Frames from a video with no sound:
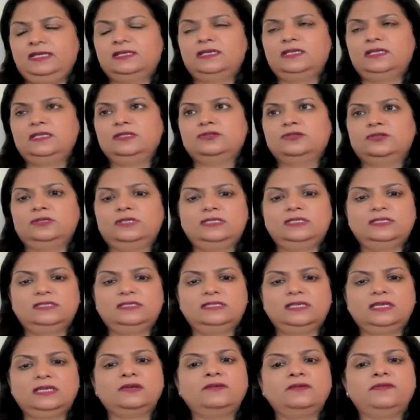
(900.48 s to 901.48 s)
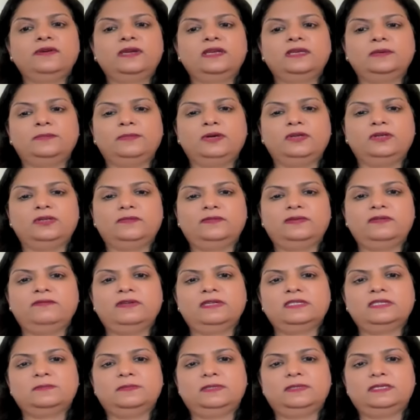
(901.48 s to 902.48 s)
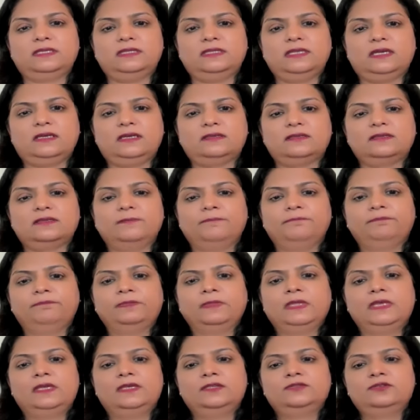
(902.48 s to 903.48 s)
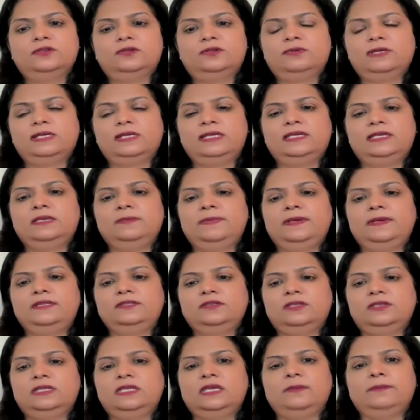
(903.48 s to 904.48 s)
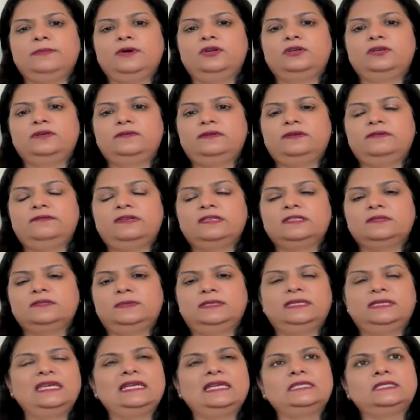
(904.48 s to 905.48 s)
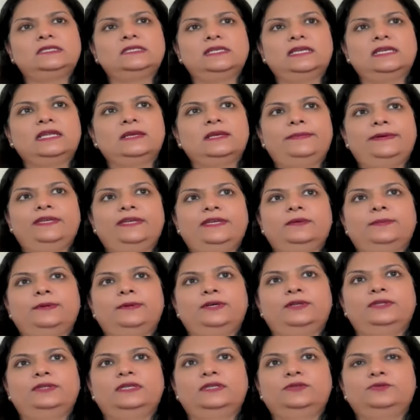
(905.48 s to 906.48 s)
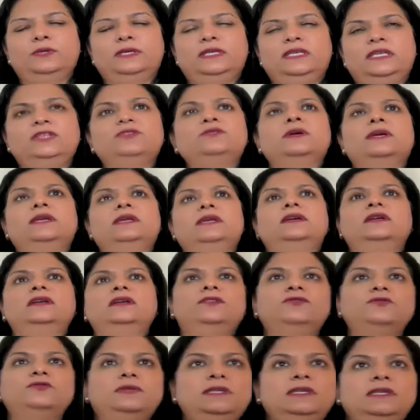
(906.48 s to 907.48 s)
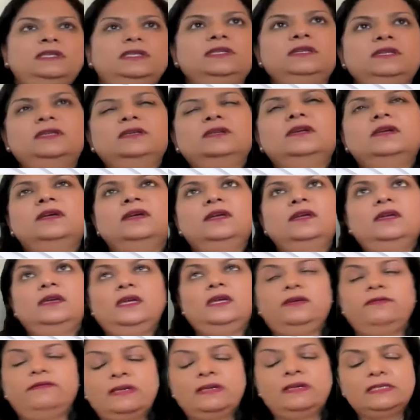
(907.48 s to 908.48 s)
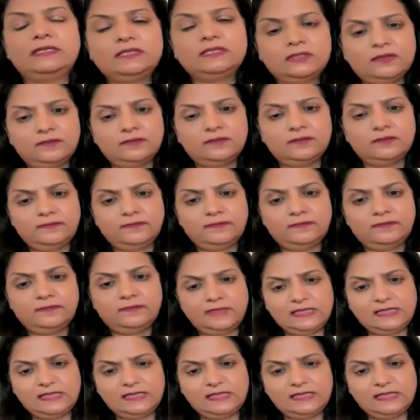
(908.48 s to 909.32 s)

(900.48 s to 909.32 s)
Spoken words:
So there's a significant amount of investment in that. So it really depends on the amount of investment. That's a little bit about the treaty trader and treaty investor visas.